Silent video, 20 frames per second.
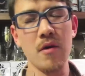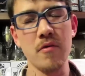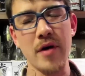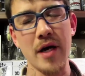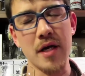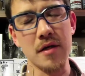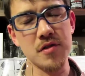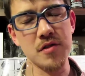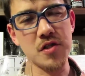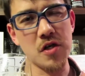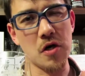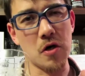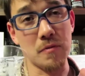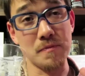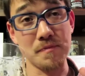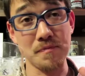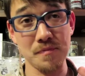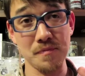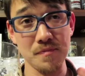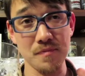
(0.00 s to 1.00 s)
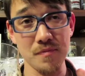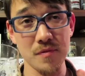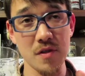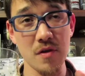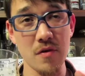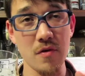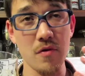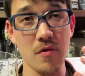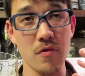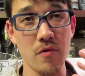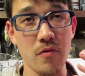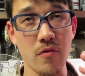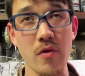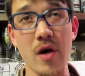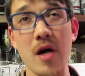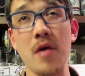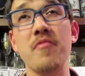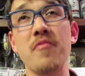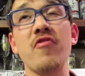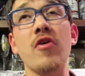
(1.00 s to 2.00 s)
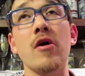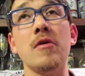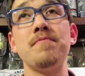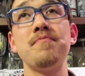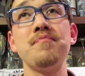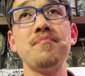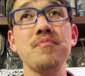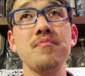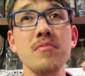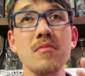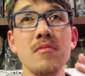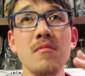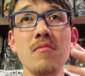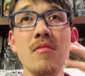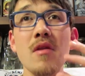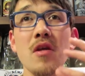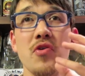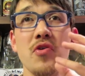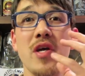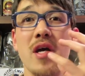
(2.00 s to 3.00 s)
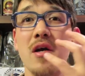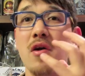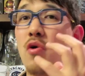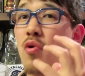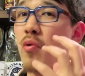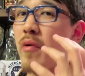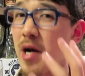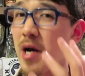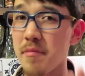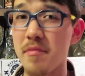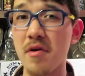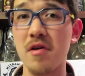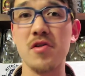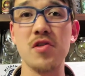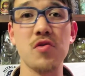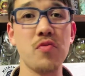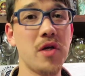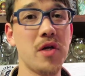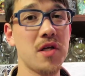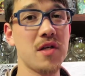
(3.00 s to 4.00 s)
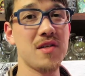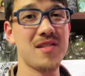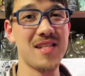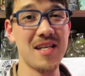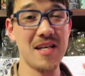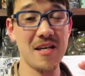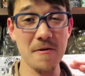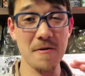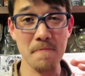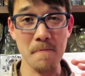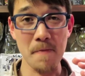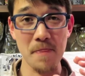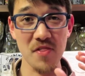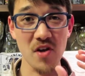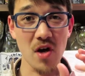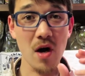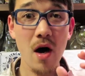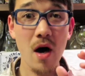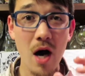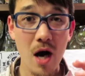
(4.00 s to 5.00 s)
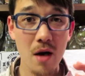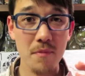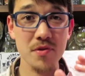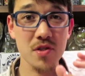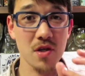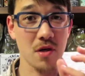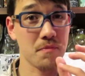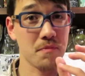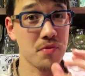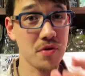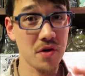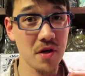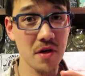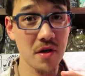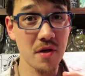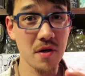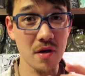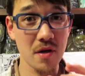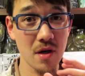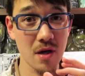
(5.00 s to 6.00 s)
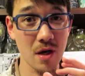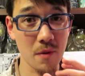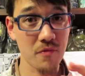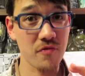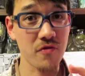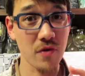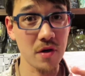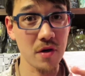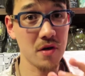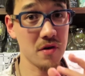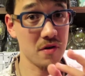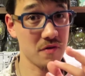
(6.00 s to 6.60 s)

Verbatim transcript: Right, so right up front, you get quite a bit of sweetness. The hops are pretty up front